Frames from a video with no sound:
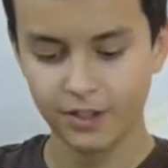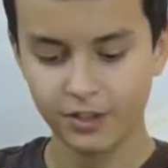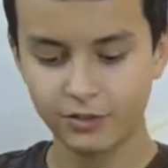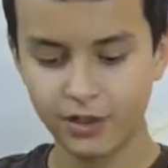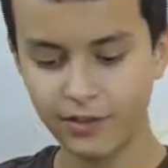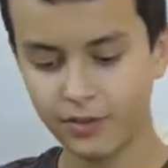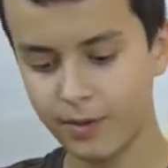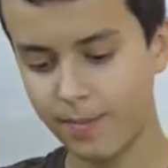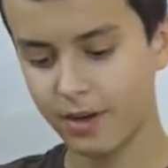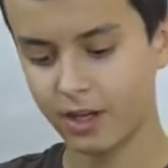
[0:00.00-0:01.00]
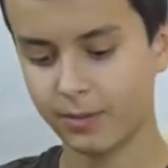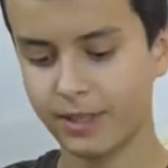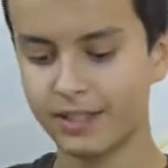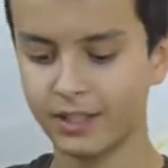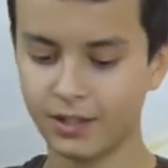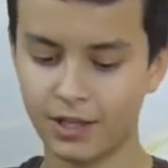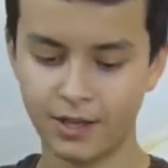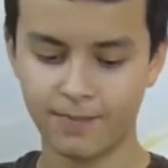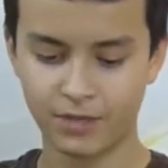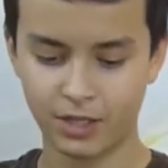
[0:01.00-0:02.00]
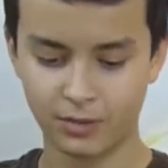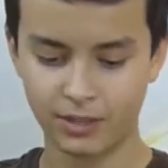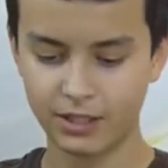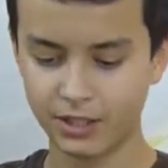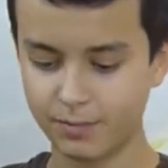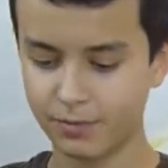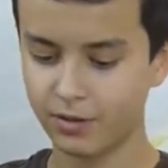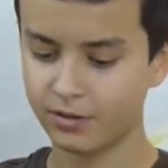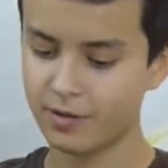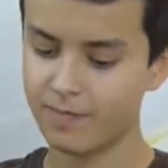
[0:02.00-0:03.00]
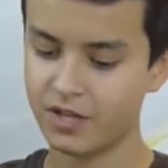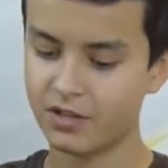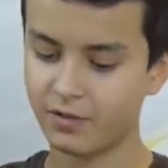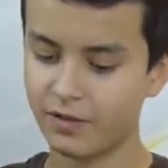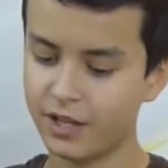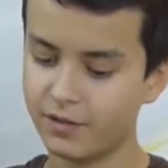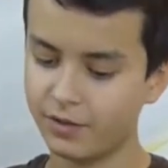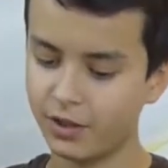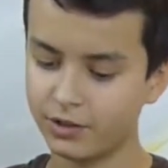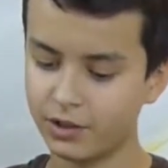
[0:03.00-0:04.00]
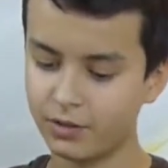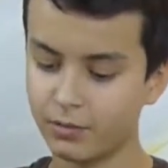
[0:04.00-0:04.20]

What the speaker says: You run the Ripp Aquatics program that your father founded.